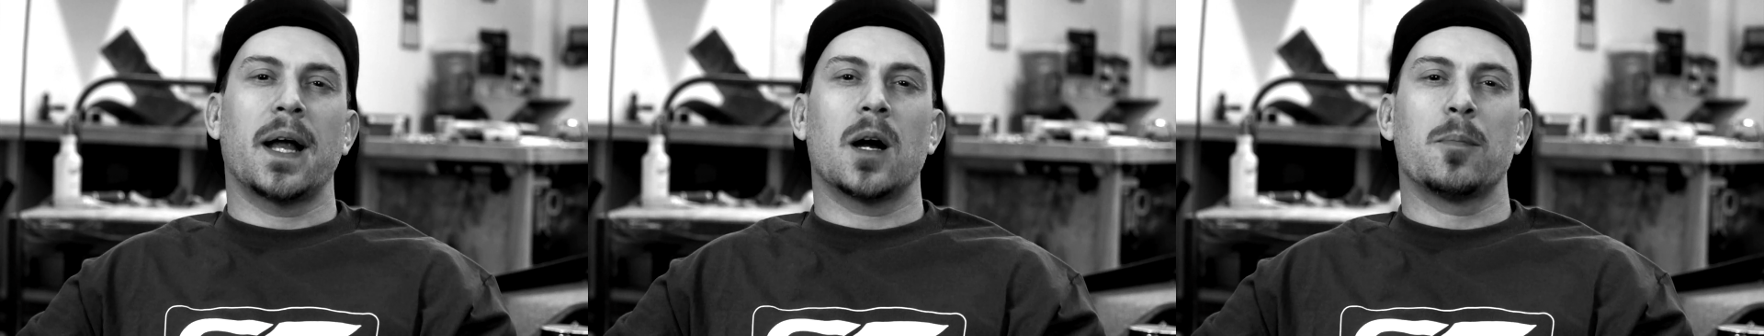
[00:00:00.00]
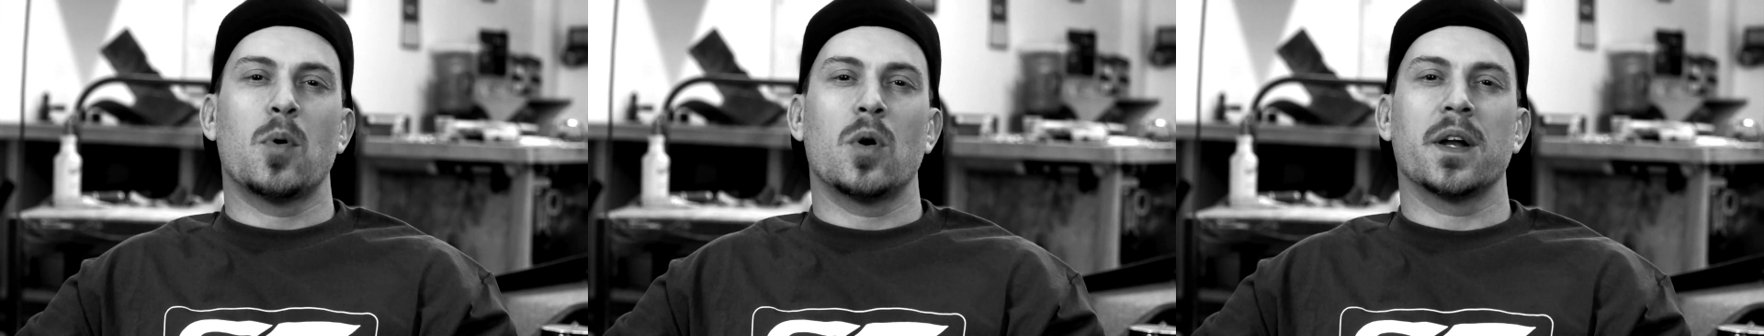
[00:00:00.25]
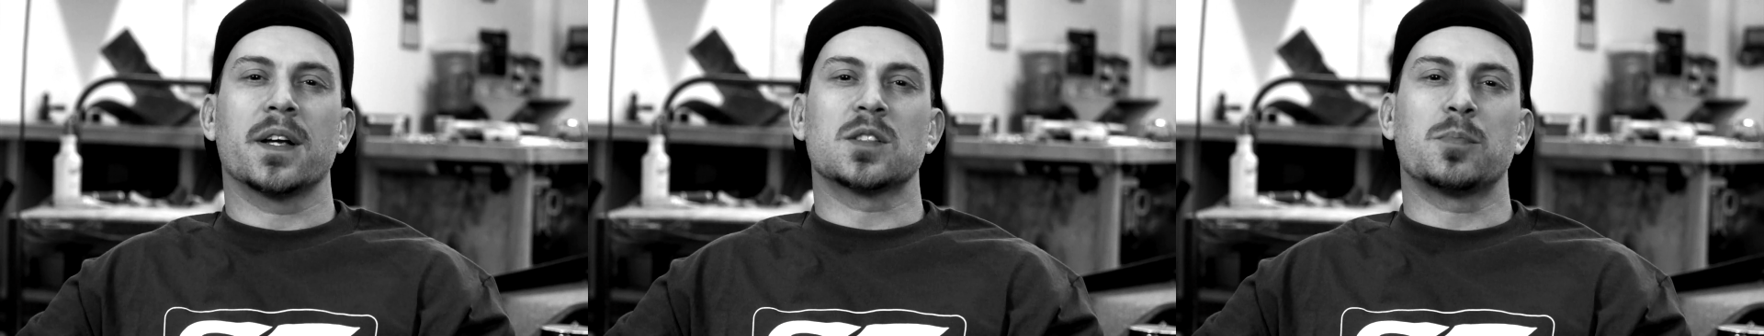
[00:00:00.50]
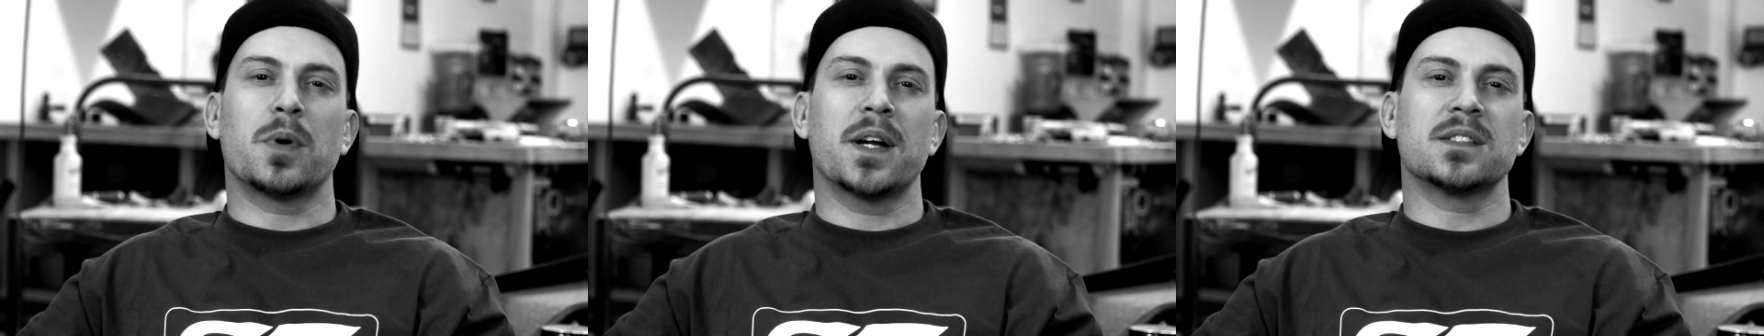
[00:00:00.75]
Airport
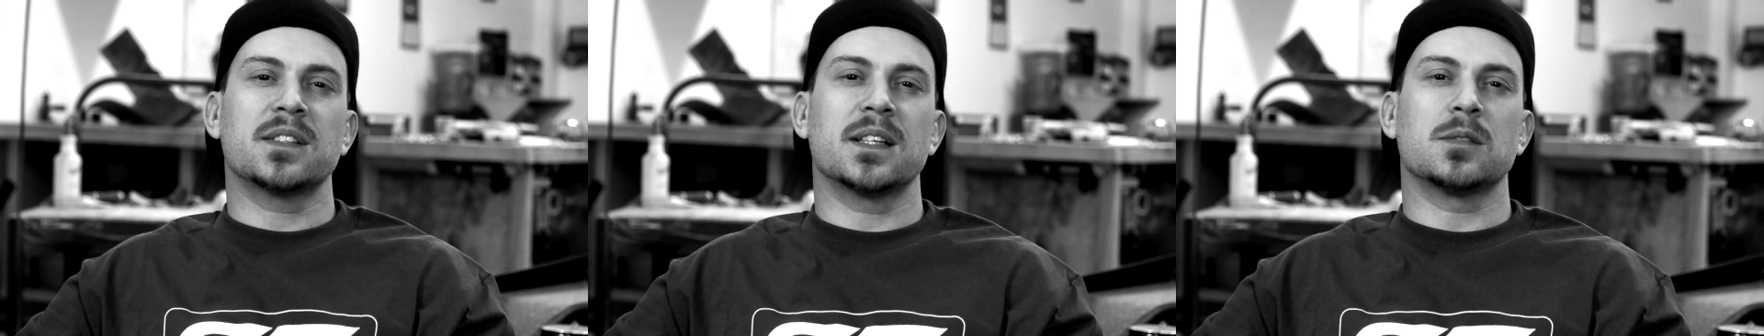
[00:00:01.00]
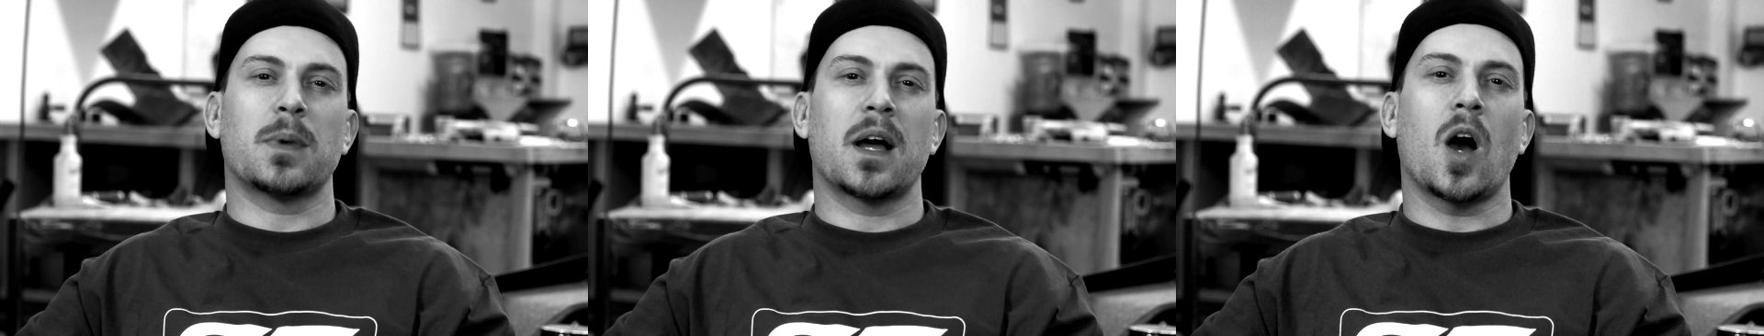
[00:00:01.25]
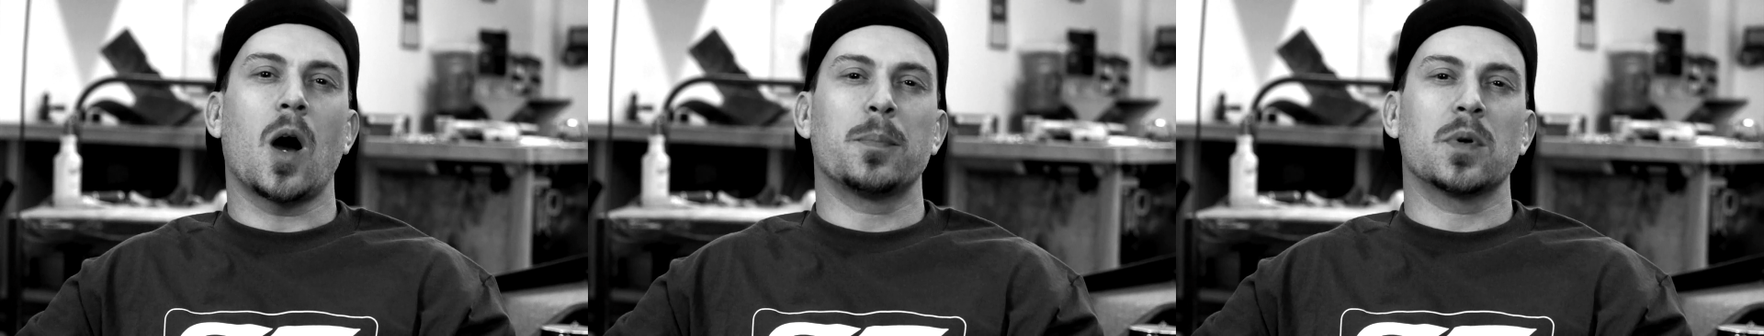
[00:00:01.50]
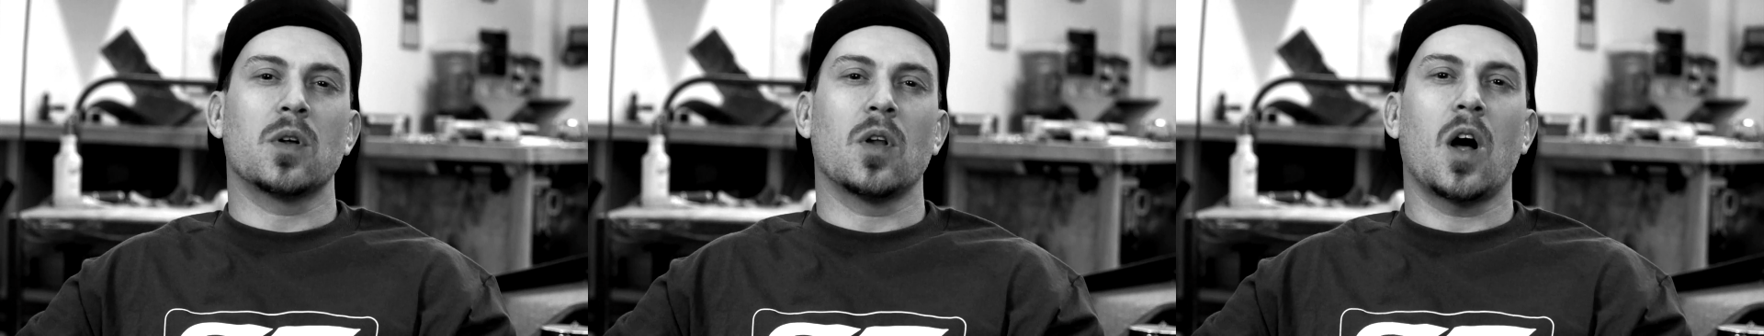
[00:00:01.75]
Express as my
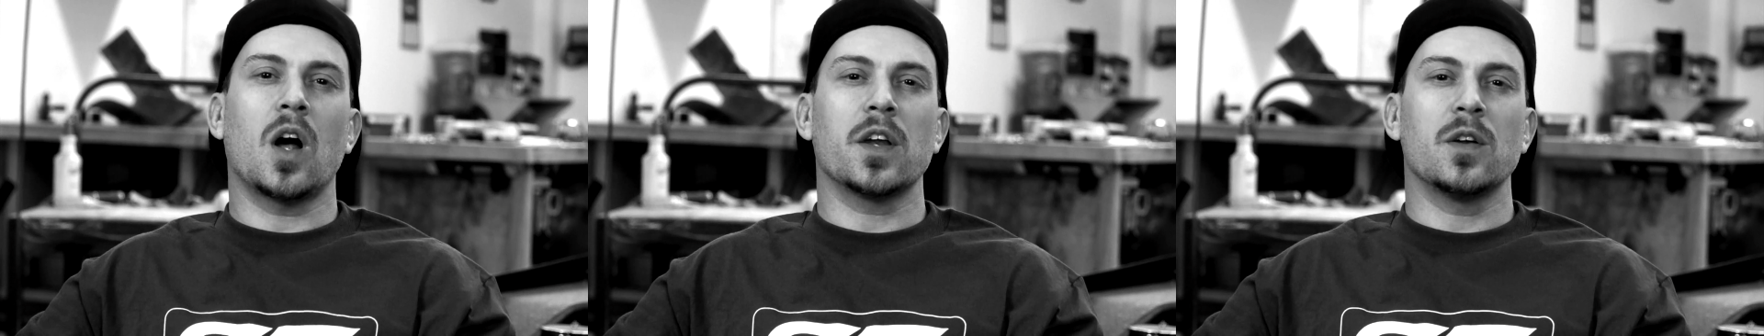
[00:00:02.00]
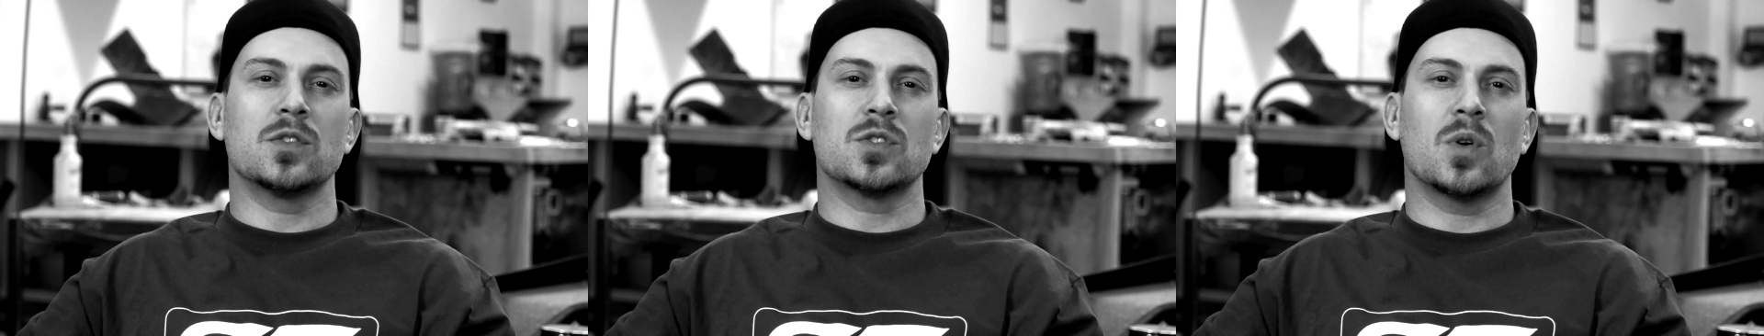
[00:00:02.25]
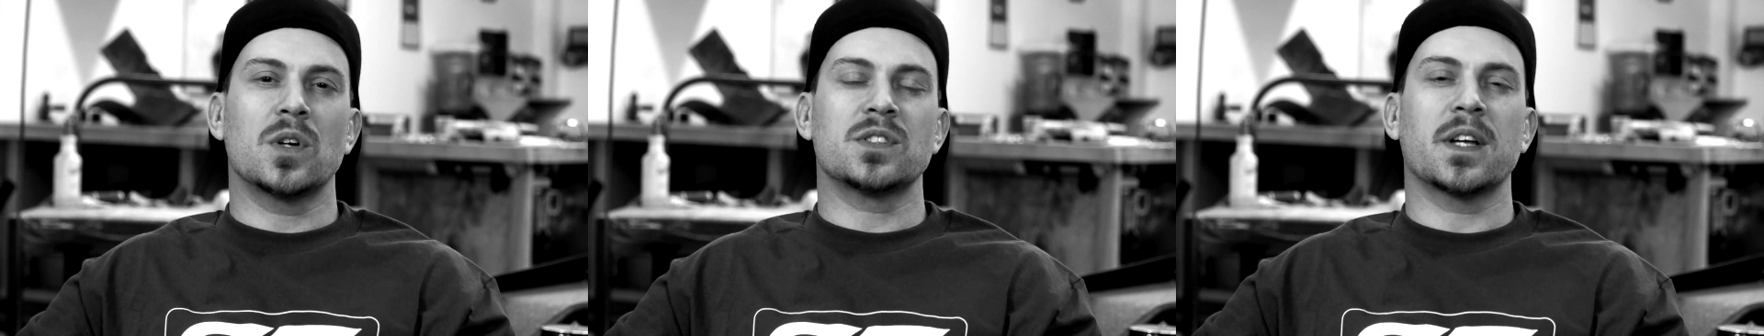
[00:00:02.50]
optical audio source,